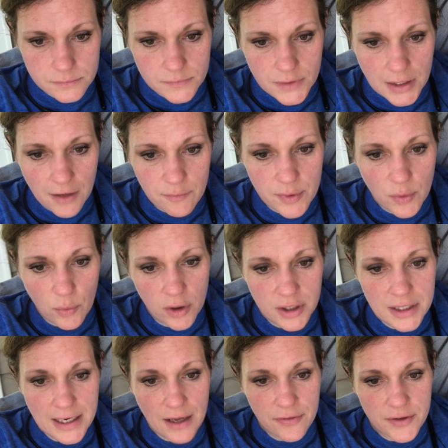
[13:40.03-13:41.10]
I've been
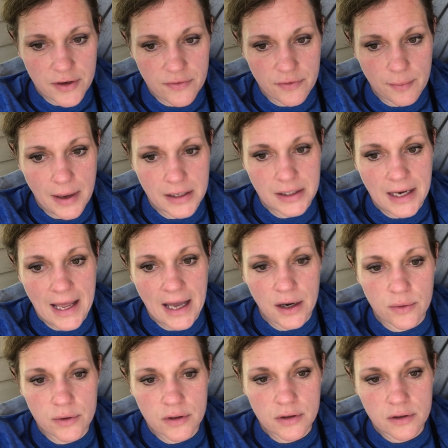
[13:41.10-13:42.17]
working out there for about an
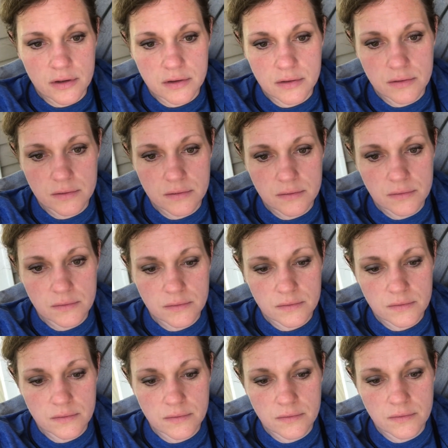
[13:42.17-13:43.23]
hour
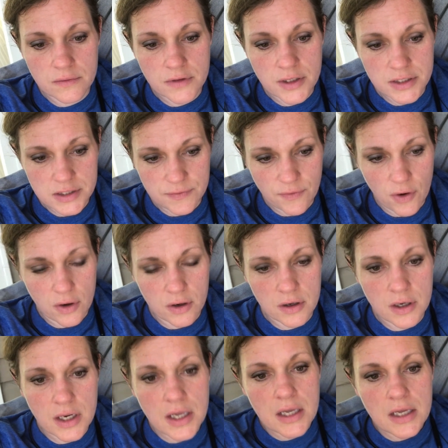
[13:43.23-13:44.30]
thus far.
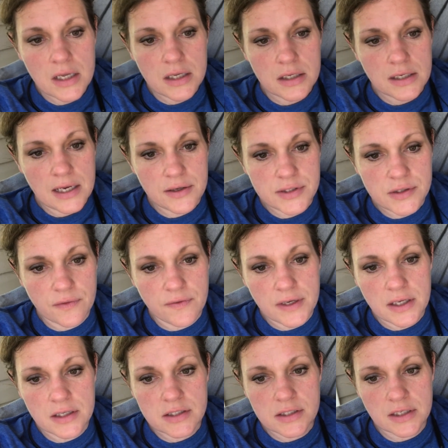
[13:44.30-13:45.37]
Now
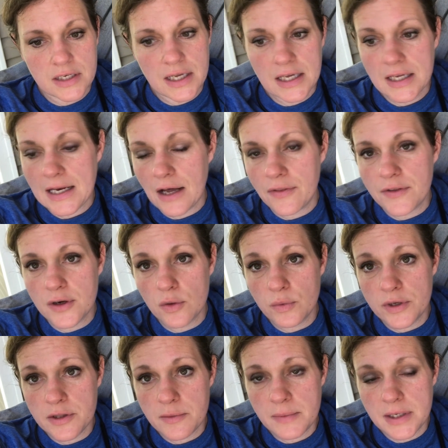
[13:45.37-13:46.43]
Sophia is going to head out there
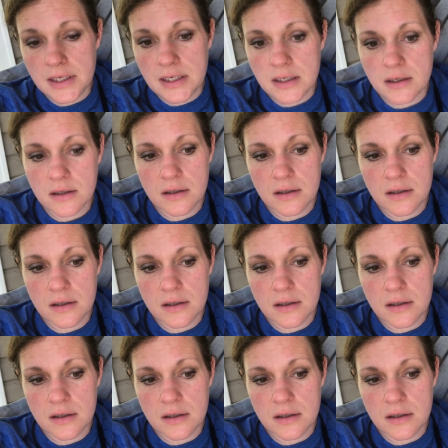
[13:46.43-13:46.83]
with me.